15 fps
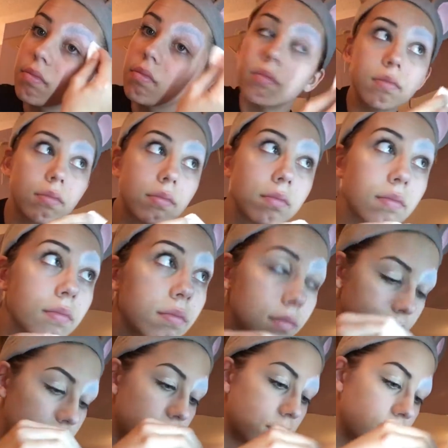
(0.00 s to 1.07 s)

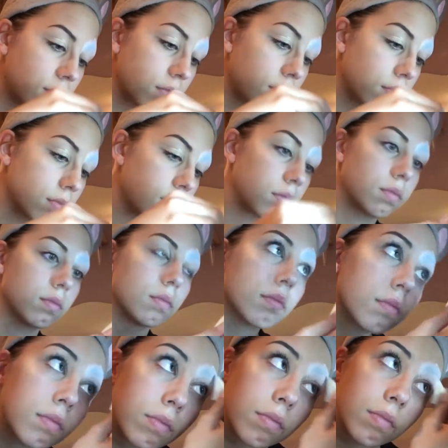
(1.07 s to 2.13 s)
some powder to
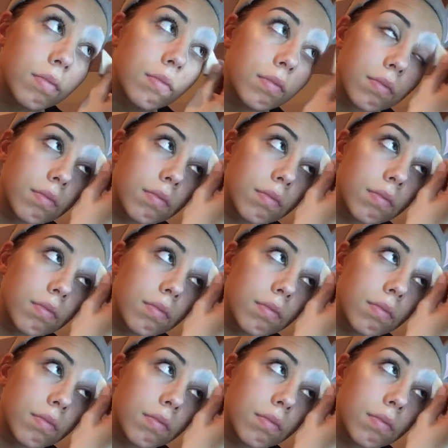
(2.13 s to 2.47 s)
my eyebrow to